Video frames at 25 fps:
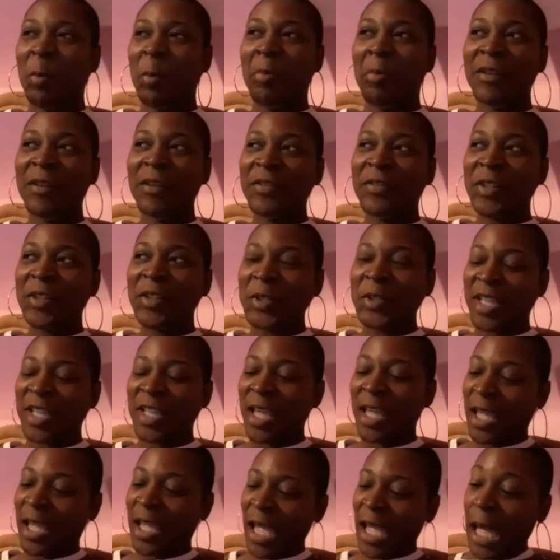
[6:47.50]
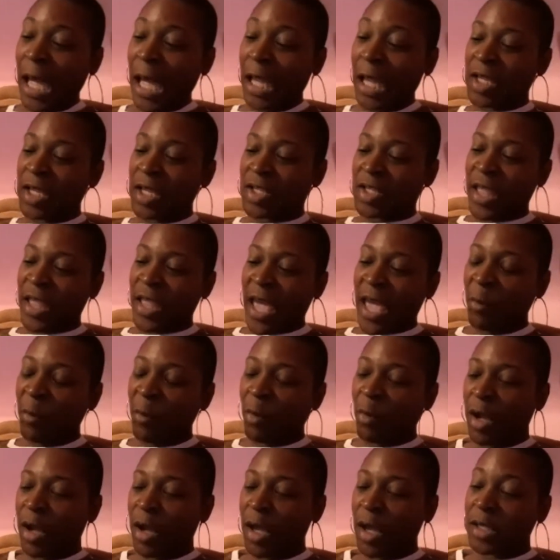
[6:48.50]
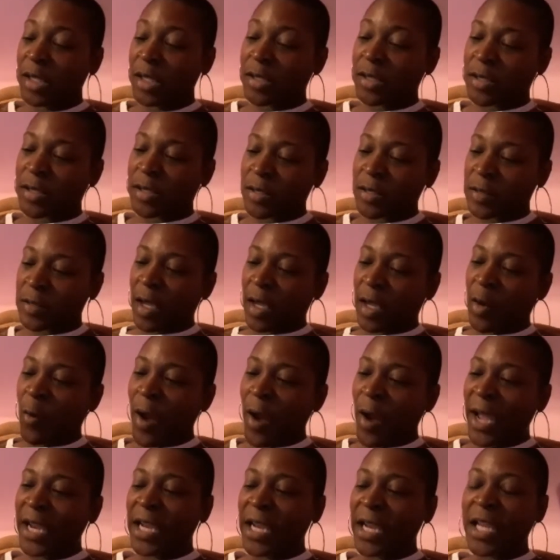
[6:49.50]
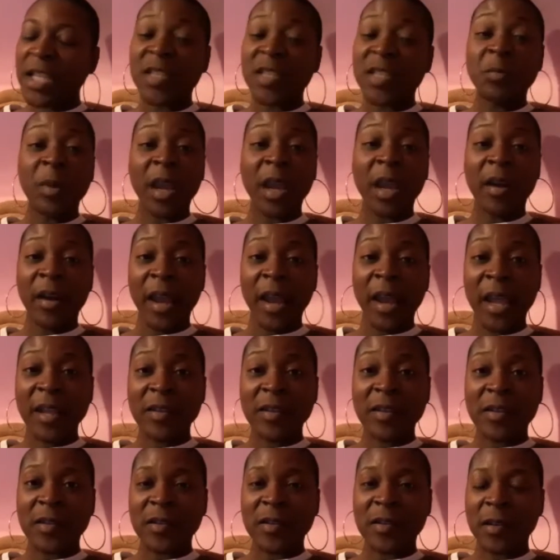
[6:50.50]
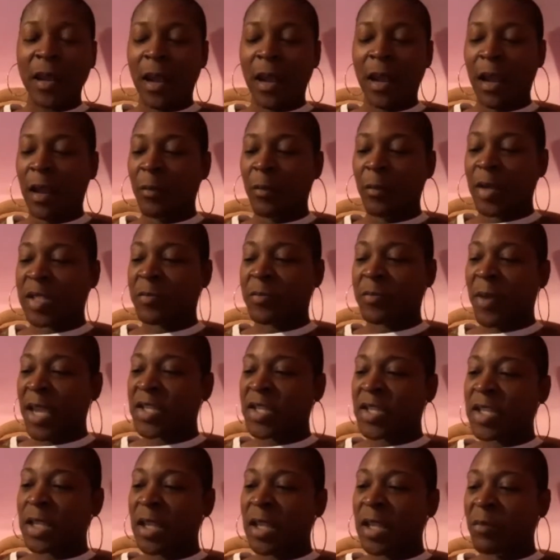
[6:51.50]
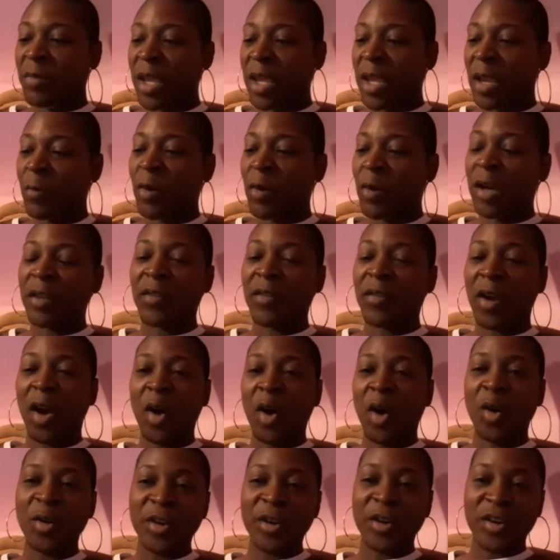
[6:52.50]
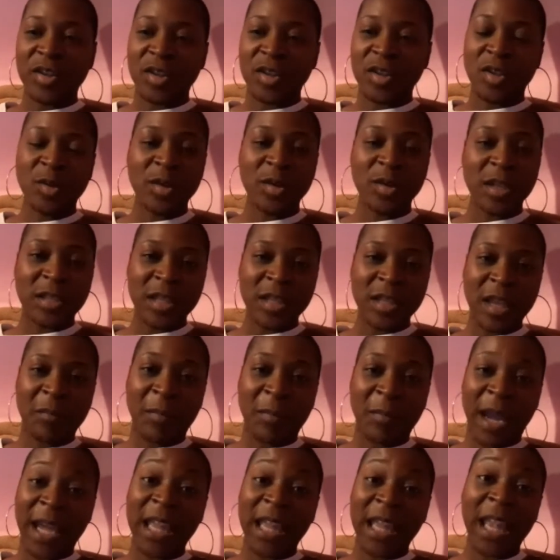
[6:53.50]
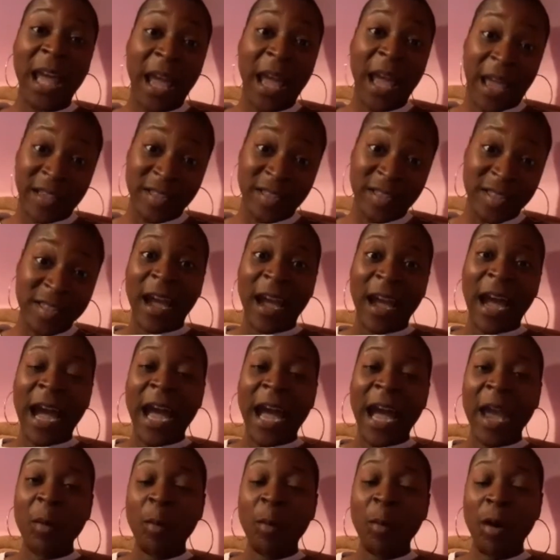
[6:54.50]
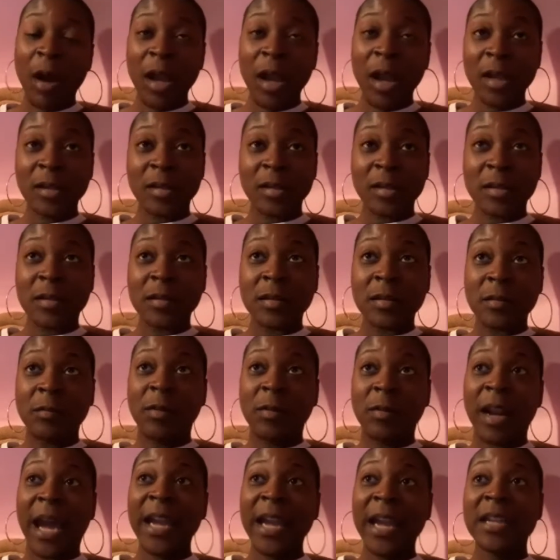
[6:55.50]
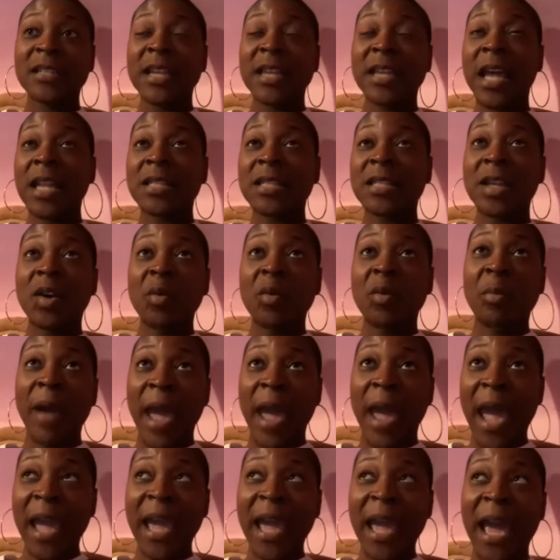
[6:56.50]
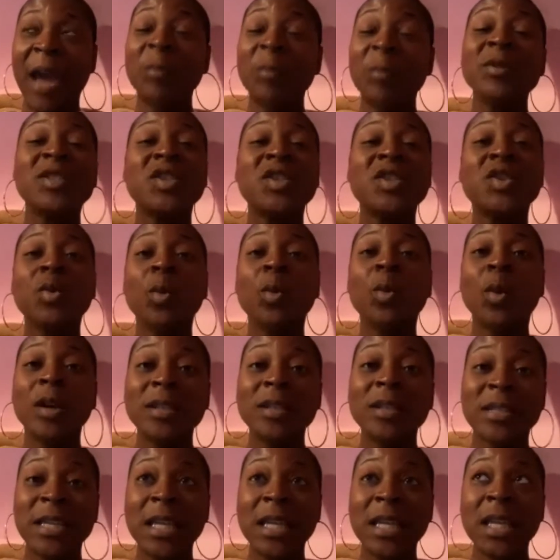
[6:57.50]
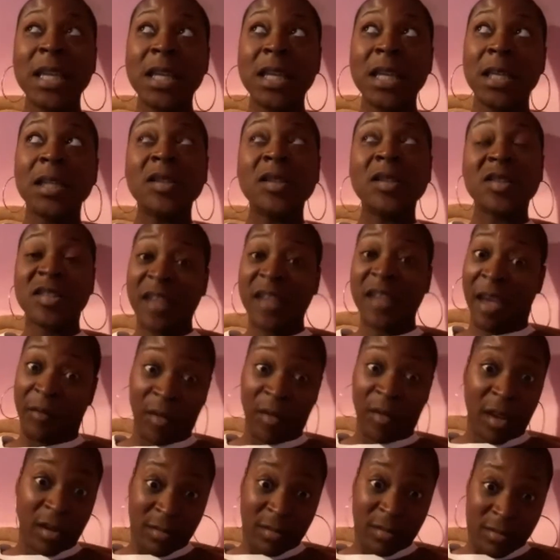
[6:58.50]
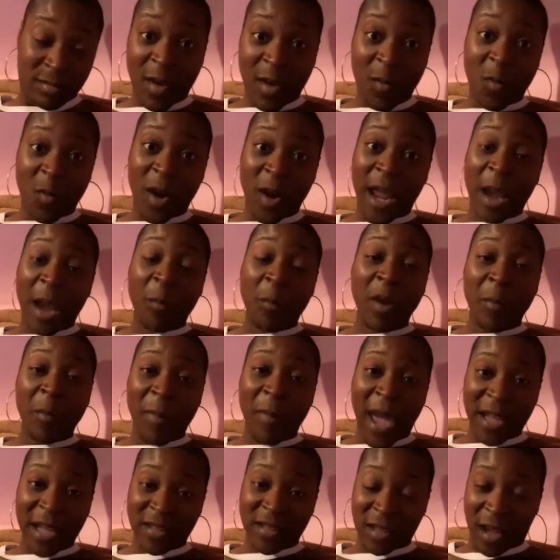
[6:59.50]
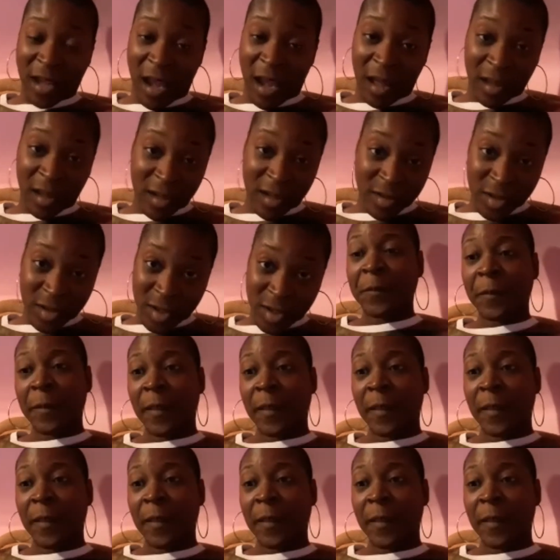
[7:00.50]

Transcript: Buffalo State College. That was quite an experience, especially being one of the older students in my class. When I decided to go back, I was 27 when I went back to college